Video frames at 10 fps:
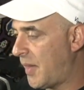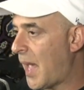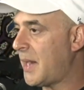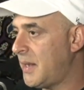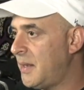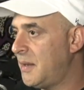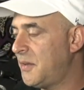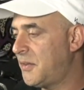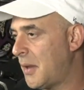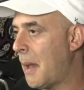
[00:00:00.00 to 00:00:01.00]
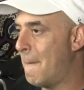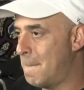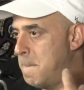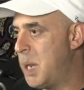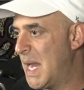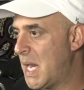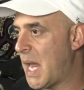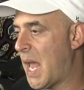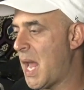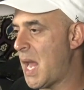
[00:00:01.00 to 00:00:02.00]
that is
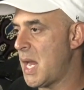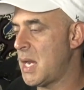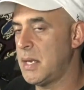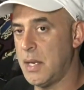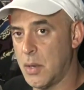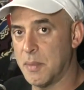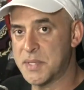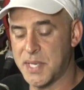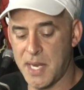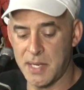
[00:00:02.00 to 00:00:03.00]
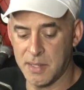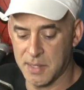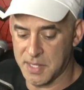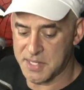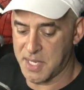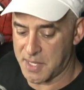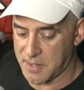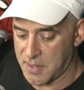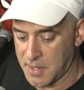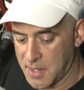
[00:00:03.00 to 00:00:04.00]
BA. You know what I'm saying? Let's get
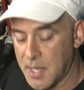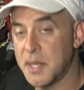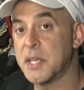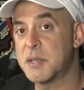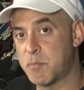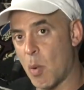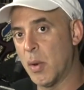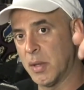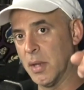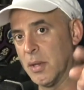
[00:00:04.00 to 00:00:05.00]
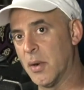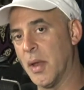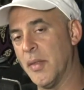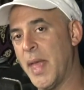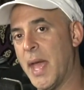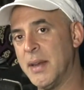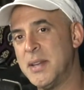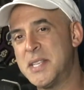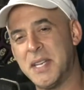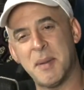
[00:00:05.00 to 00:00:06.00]
a spoiler alert on that.
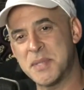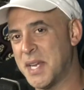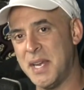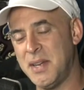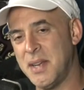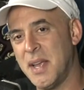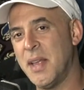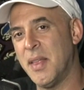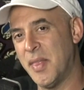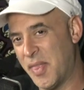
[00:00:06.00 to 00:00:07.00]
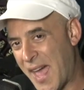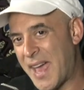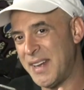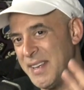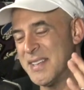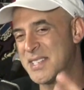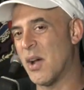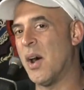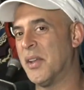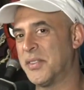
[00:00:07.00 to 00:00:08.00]
You see what I'm saying? That is
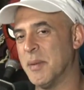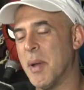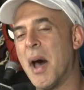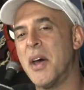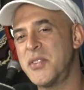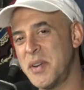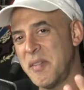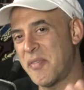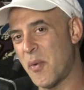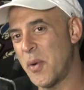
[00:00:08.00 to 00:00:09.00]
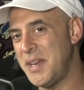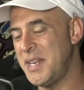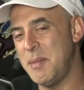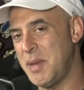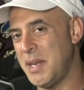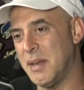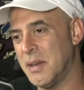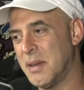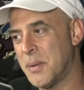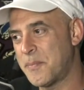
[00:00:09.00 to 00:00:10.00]
awesome. 140 dB.
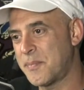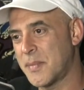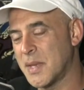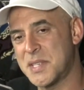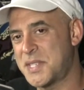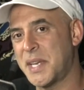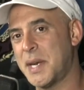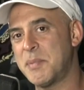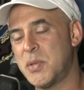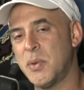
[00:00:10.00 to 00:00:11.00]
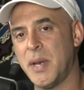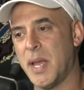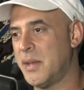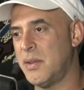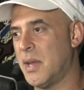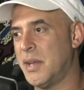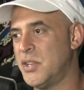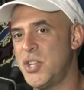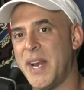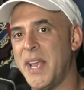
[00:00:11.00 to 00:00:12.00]
Stick it up to
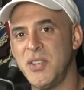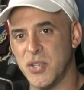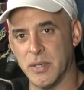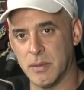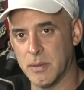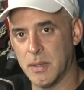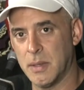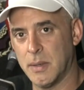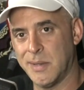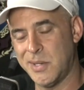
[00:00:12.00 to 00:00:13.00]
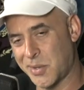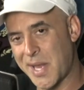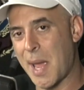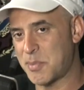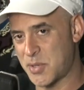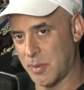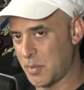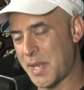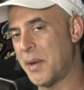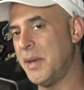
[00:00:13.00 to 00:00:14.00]
a jet engine. You'll capture
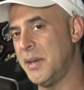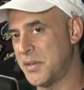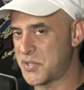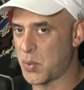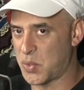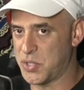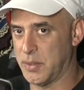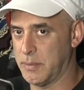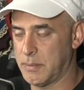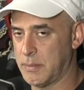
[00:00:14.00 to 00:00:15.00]
it without any distortion.